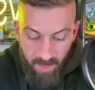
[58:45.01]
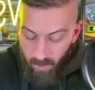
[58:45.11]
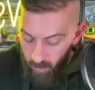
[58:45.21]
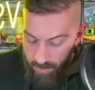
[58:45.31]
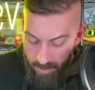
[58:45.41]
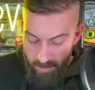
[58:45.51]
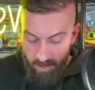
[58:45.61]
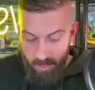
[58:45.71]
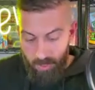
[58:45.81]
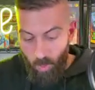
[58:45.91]
Oops.
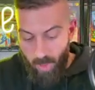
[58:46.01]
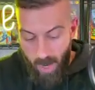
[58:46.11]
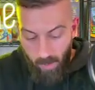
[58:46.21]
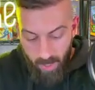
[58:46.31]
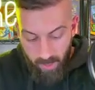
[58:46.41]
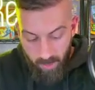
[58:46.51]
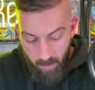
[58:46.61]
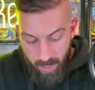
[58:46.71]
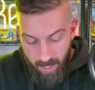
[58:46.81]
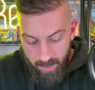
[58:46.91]
Tore that one a little
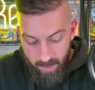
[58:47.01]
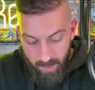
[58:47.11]
bit.